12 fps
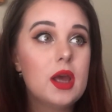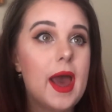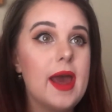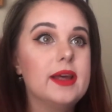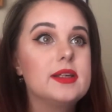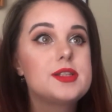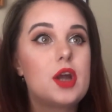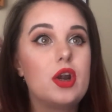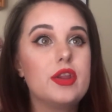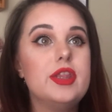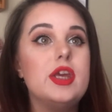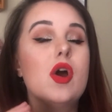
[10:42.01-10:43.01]
eggs
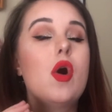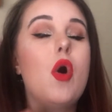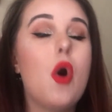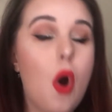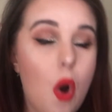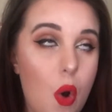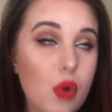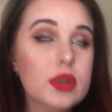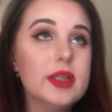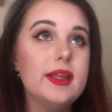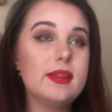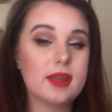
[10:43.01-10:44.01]
are the
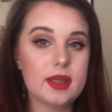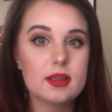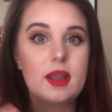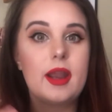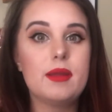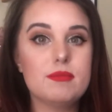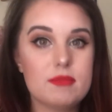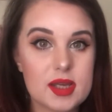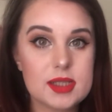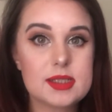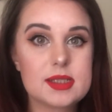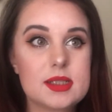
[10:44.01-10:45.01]
only thing that I
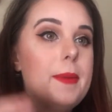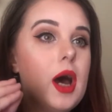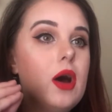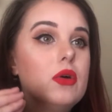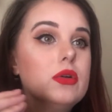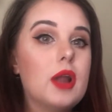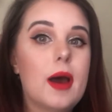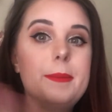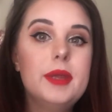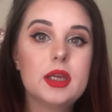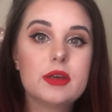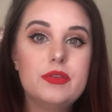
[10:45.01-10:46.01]
miss about
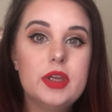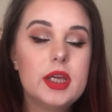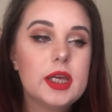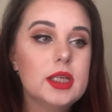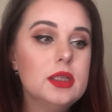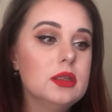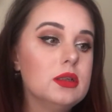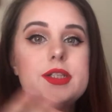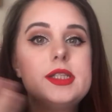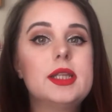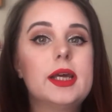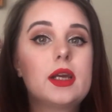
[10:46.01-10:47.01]
not being a vegan.
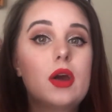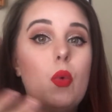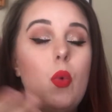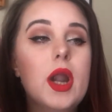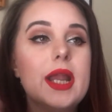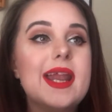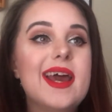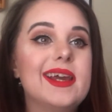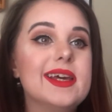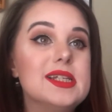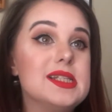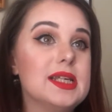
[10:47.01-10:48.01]
Obviously, like, what an
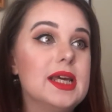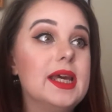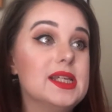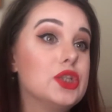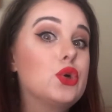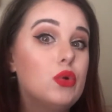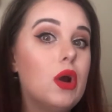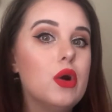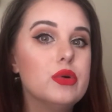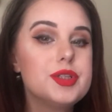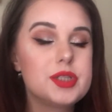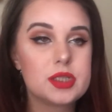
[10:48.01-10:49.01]
egg is
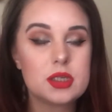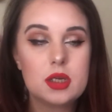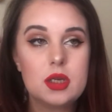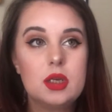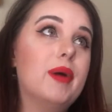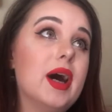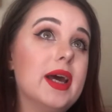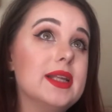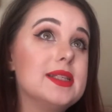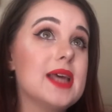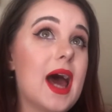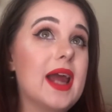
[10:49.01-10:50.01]
gross,
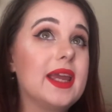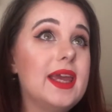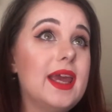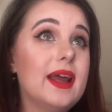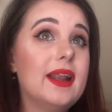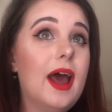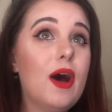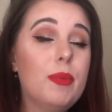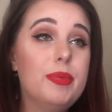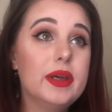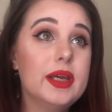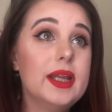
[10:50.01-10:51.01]
but I can't
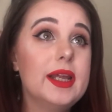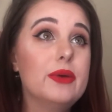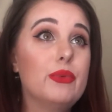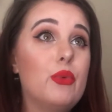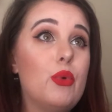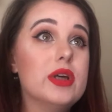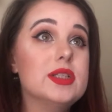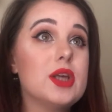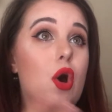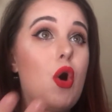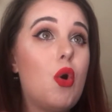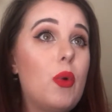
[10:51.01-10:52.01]
help it. It was
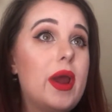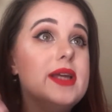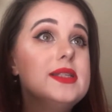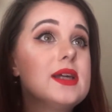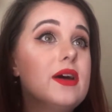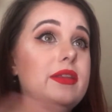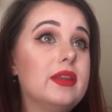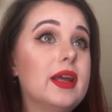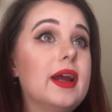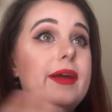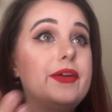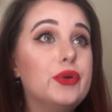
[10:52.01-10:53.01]
always a
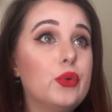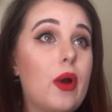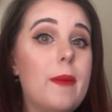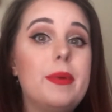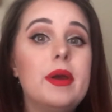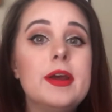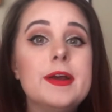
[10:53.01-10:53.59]
thing I grew up